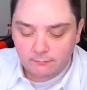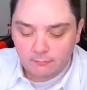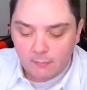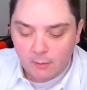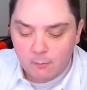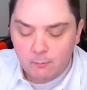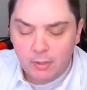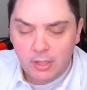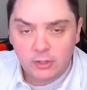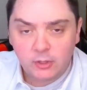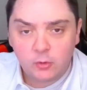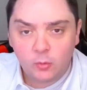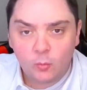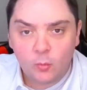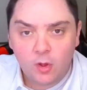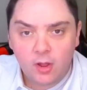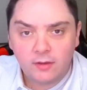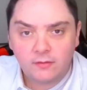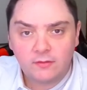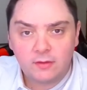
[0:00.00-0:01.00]
but you
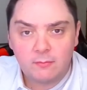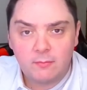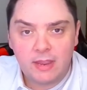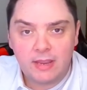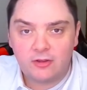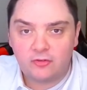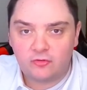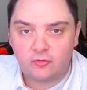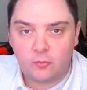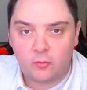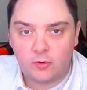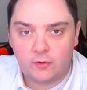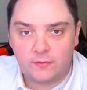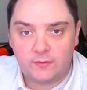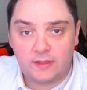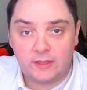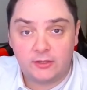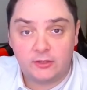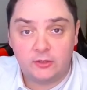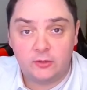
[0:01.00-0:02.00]
want to make sure
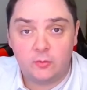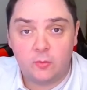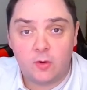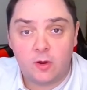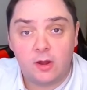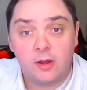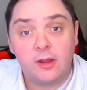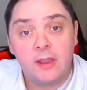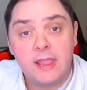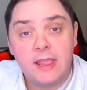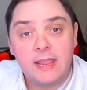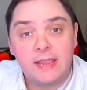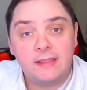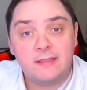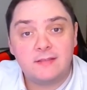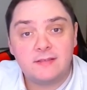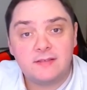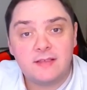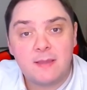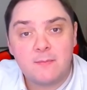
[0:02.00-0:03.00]
that you are
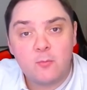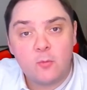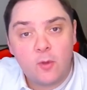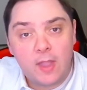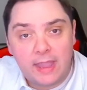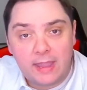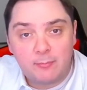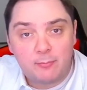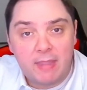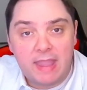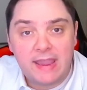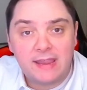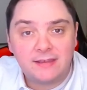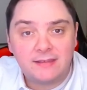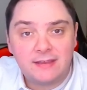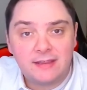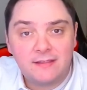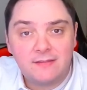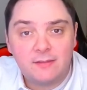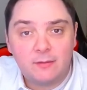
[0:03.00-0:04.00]
in some way
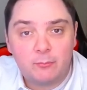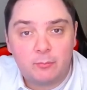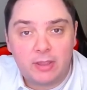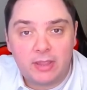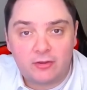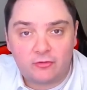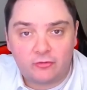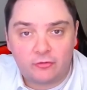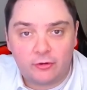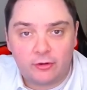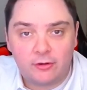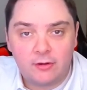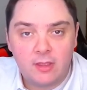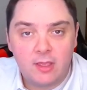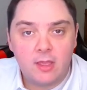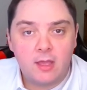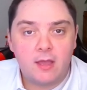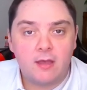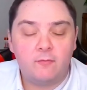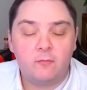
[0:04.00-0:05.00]
painting the picture
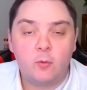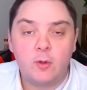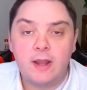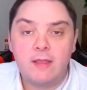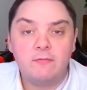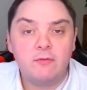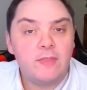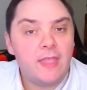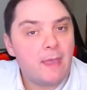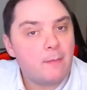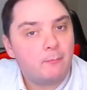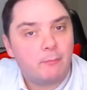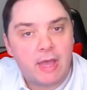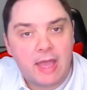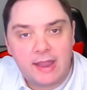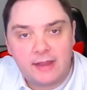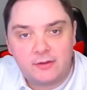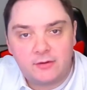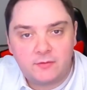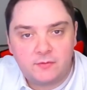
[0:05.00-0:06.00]
of whatever that
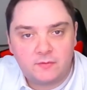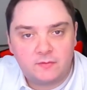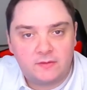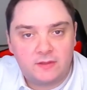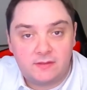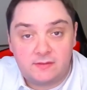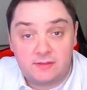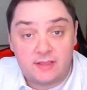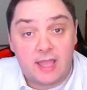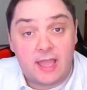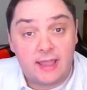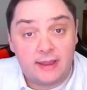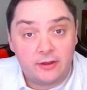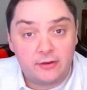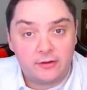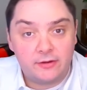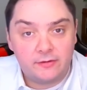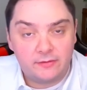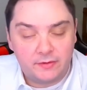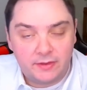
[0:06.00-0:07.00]
buyer's
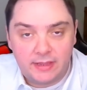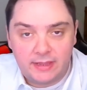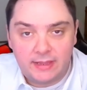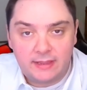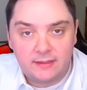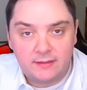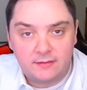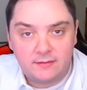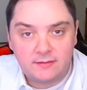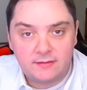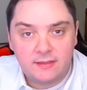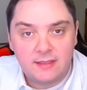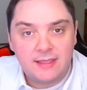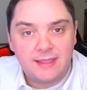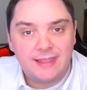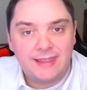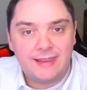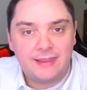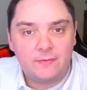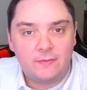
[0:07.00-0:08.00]
desire is
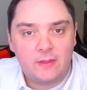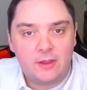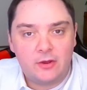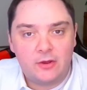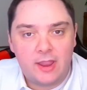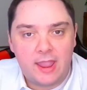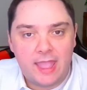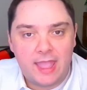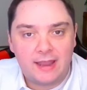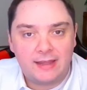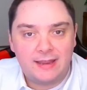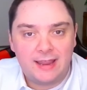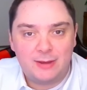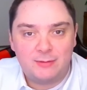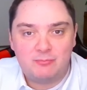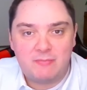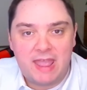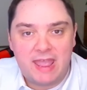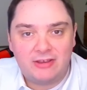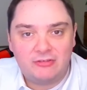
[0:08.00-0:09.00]
in their head
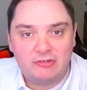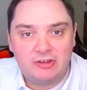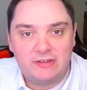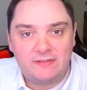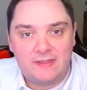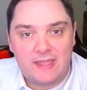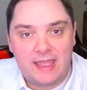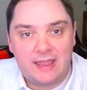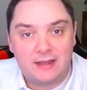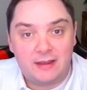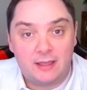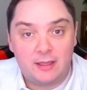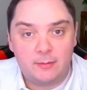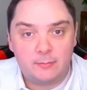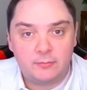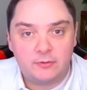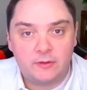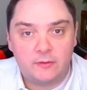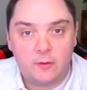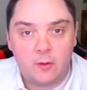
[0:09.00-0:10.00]
and matching that
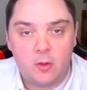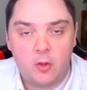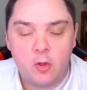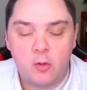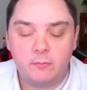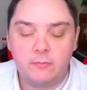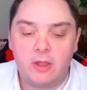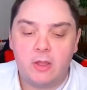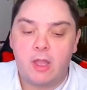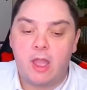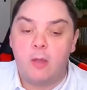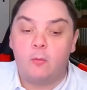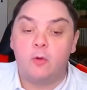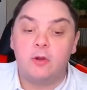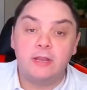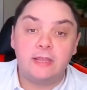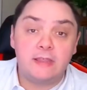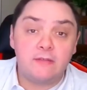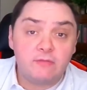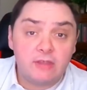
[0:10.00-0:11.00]
up to the home. Now, I
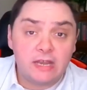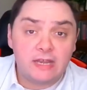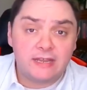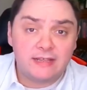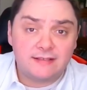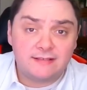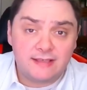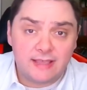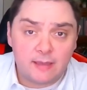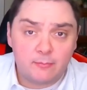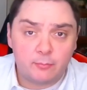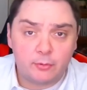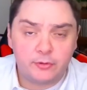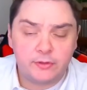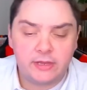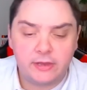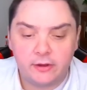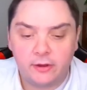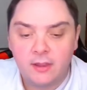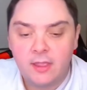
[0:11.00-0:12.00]
want to give you an example
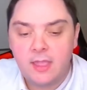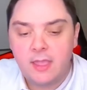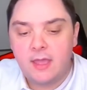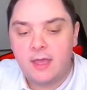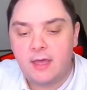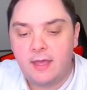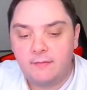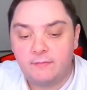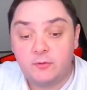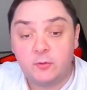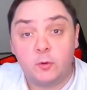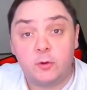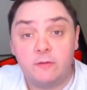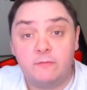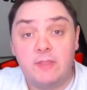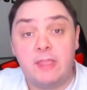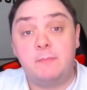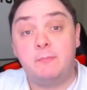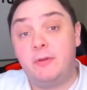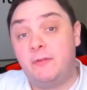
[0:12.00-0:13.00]
here of sort
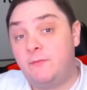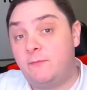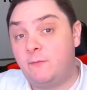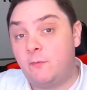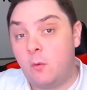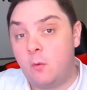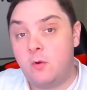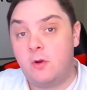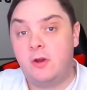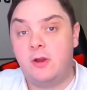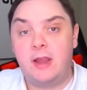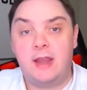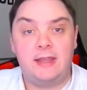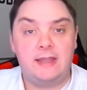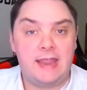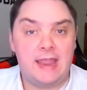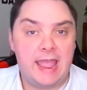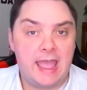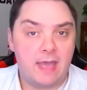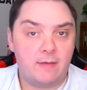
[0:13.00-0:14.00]
of a before
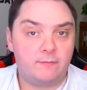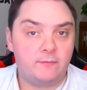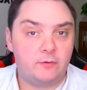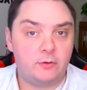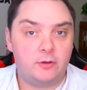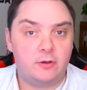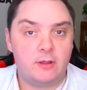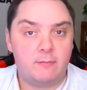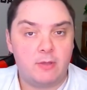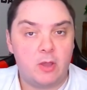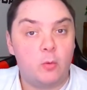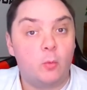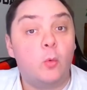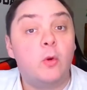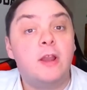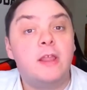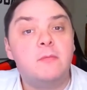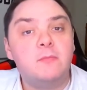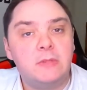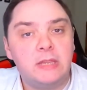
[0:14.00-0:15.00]
and after about
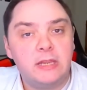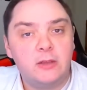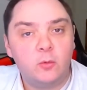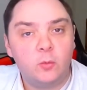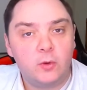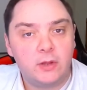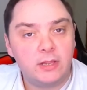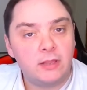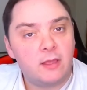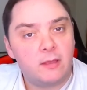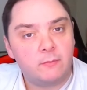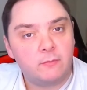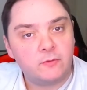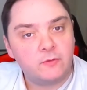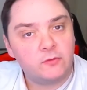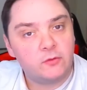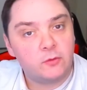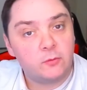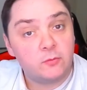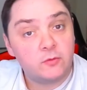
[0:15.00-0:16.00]
what I mean when it comes
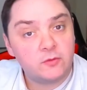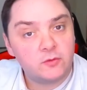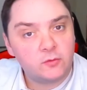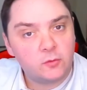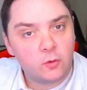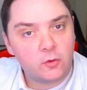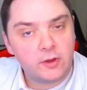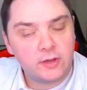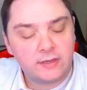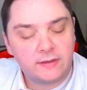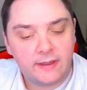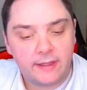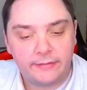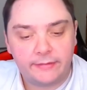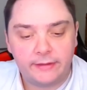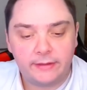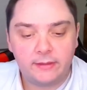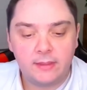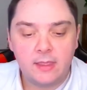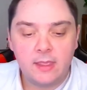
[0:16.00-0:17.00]
to
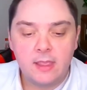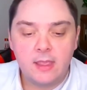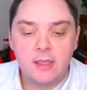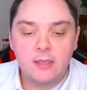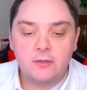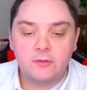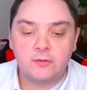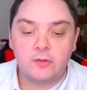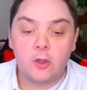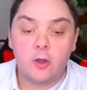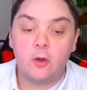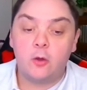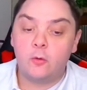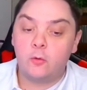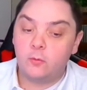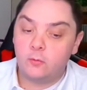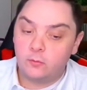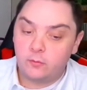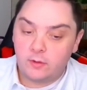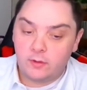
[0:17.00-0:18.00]
storytelling.
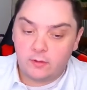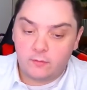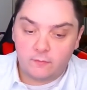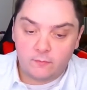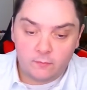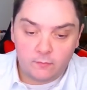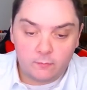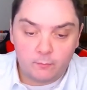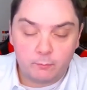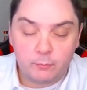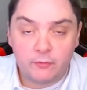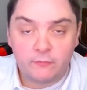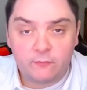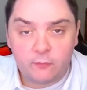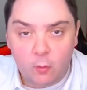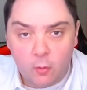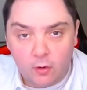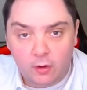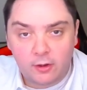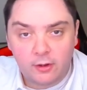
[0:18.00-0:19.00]
So,
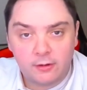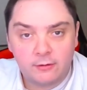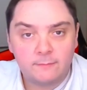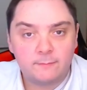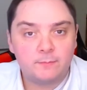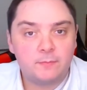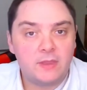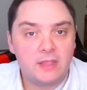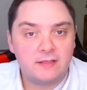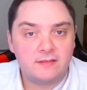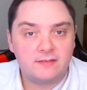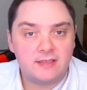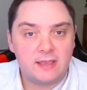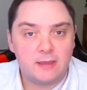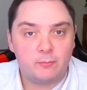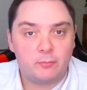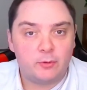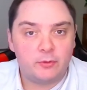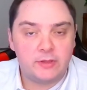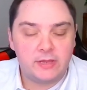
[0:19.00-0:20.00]
before
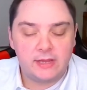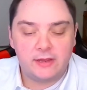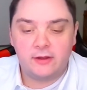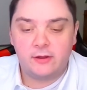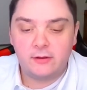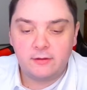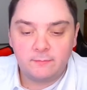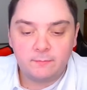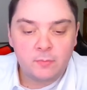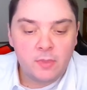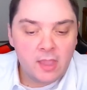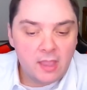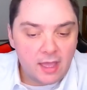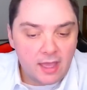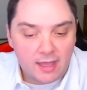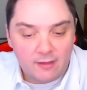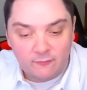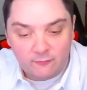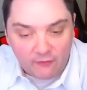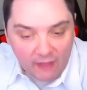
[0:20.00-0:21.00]
example here,
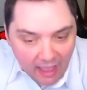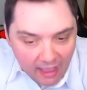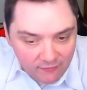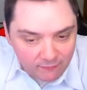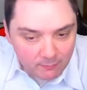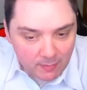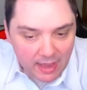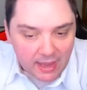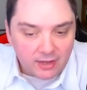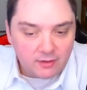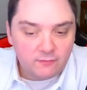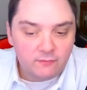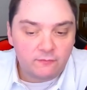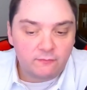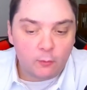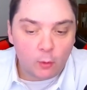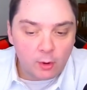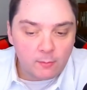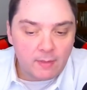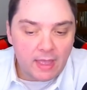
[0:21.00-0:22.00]
a five bed,
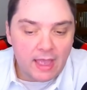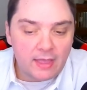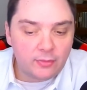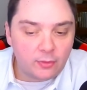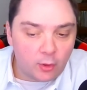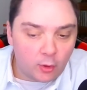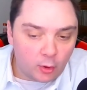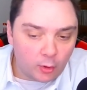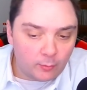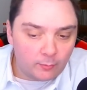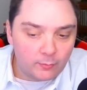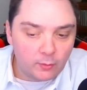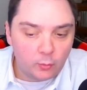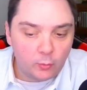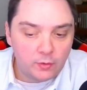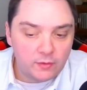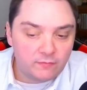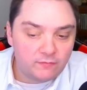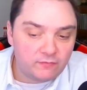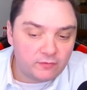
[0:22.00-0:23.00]
four bath home
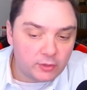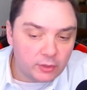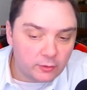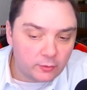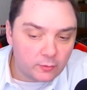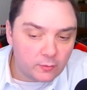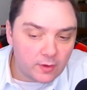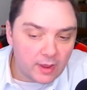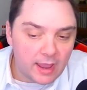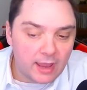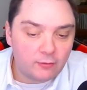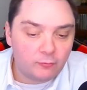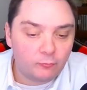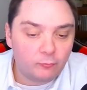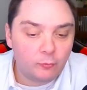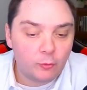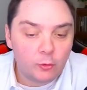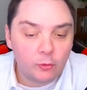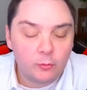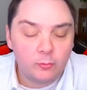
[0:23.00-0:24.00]
with view
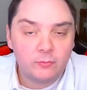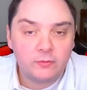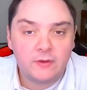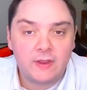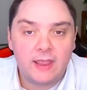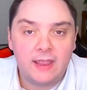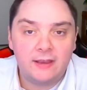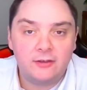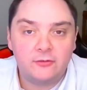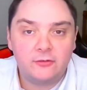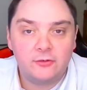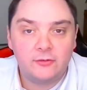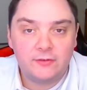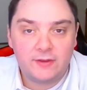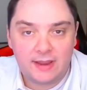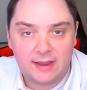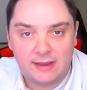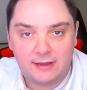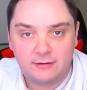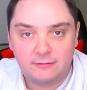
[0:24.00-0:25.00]
and room to
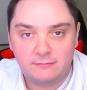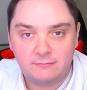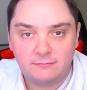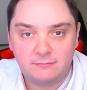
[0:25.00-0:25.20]
entertain